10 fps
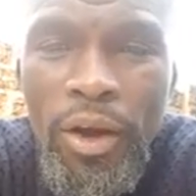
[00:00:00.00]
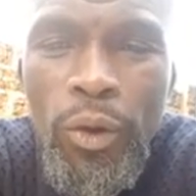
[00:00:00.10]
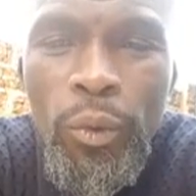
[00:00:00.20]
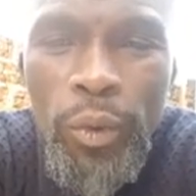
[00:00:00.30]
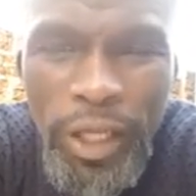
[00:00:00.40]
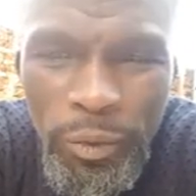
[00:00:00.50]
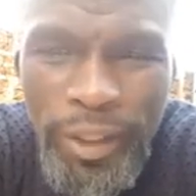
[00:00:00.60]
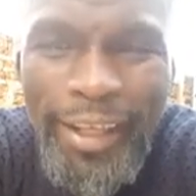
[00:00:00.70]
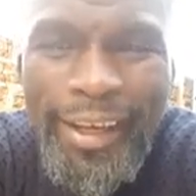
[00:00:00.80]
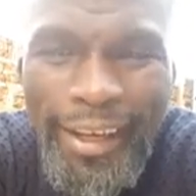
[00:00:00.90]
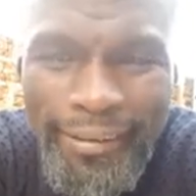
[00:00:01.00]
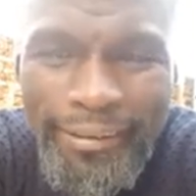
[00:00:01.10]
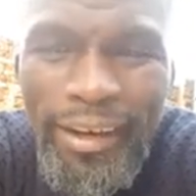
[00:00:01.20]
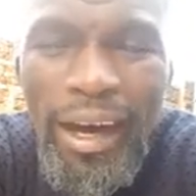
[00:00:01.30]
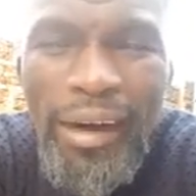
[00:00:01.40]
will we
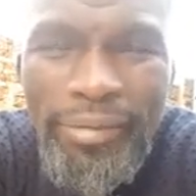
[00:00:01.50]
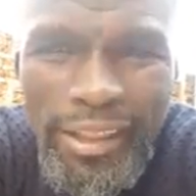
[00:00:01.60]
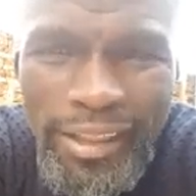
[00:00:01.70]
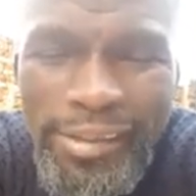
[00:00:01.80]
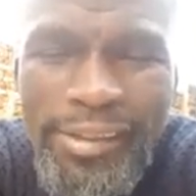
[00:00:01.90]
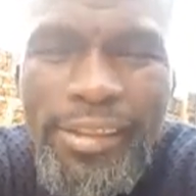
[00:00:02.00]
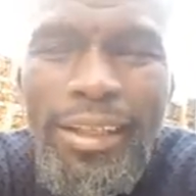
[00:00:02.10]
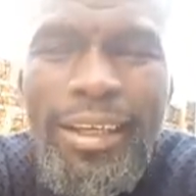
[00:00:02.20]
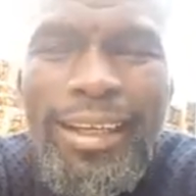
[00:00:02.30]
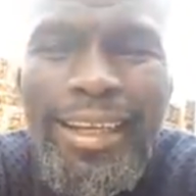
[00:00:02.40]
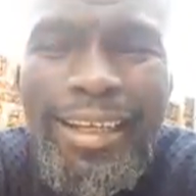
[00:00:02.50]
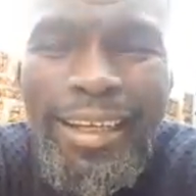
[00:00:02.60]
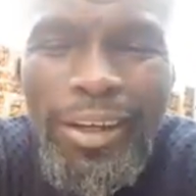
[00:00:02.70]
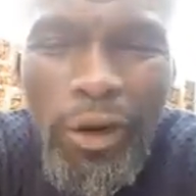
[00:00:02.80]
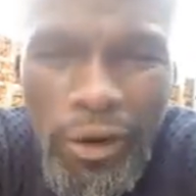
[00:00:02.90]
have Africans
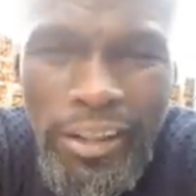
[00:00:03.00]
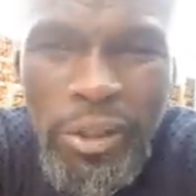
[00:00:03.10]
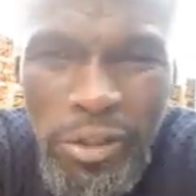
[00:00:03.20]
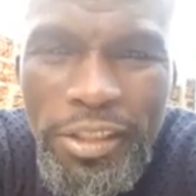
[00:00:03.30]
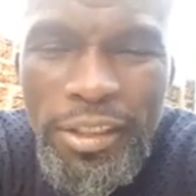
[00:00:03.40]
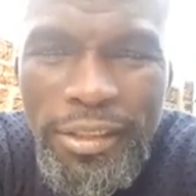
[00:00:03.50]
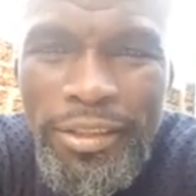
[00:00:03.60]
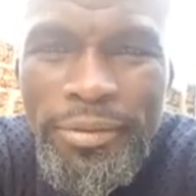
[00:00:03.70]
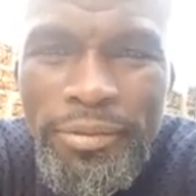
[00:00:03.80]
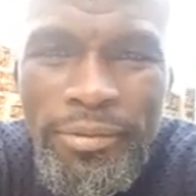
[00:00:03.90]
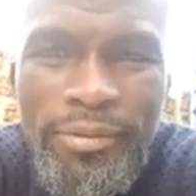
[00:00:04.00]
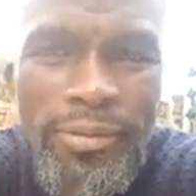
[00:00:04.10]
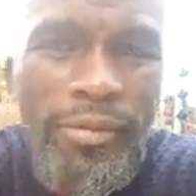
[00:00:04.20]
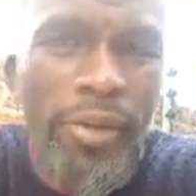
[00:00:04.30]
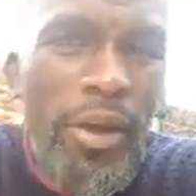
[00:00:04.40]
on the continent?
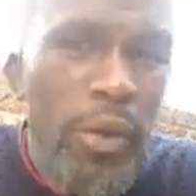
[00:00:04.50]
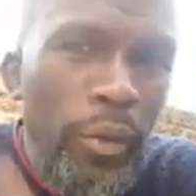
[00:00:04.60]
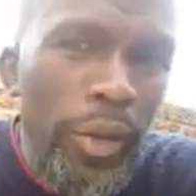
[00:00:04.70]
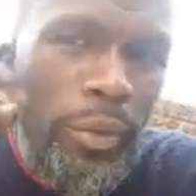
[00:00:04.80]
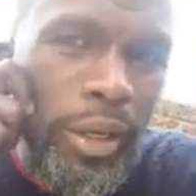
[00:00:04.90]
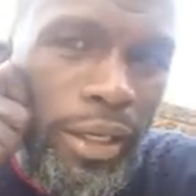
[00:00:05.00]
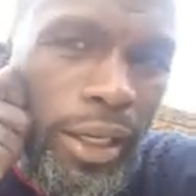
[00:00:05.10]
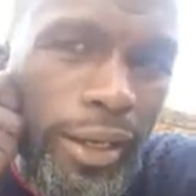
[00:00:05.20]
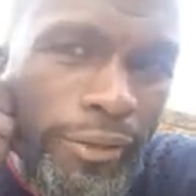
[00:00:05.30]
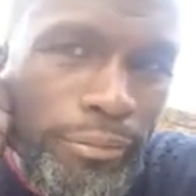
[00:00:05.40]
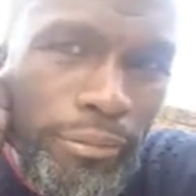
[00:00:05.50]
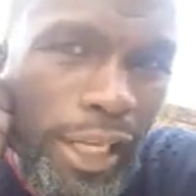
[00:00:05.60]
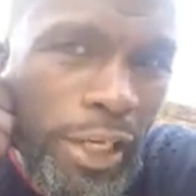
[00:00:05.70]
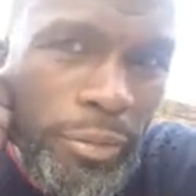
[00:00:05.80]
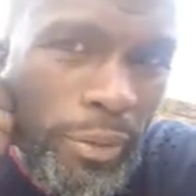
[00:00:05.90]
We will have
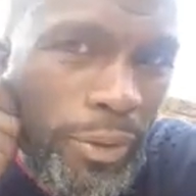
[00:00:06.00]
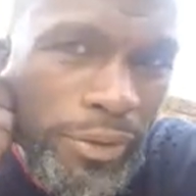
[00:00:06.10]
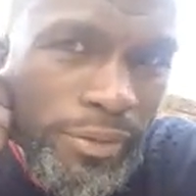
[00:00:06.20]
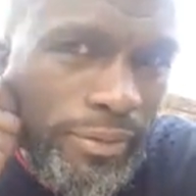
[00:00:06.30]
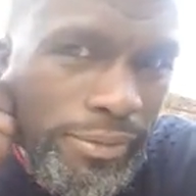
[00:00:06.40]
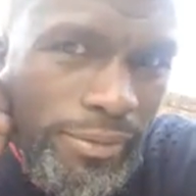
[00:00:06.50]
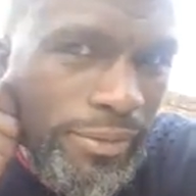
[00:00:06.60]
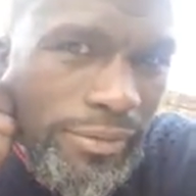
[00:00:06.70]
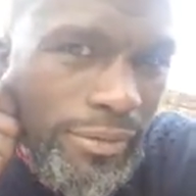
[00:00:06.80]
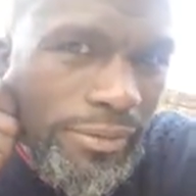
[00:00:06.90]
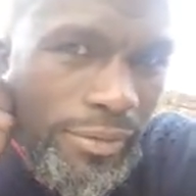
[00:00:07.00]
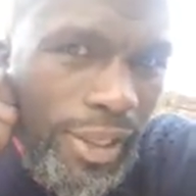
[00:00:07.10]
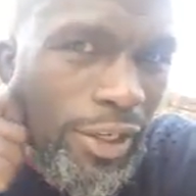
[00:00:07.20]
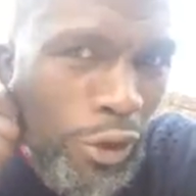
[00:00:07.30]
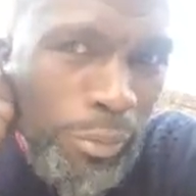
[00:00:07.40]
black people
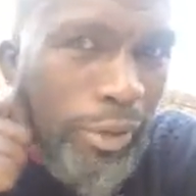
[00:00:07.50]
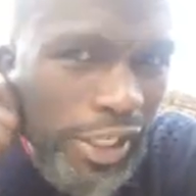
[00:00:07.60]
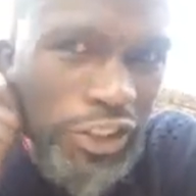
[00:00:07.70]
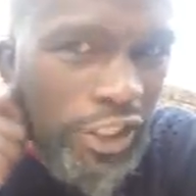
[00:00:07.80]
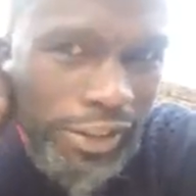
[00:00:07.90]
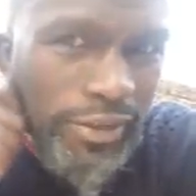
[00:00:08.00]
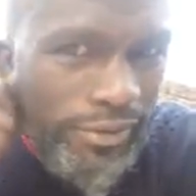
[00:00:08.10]
in complexion,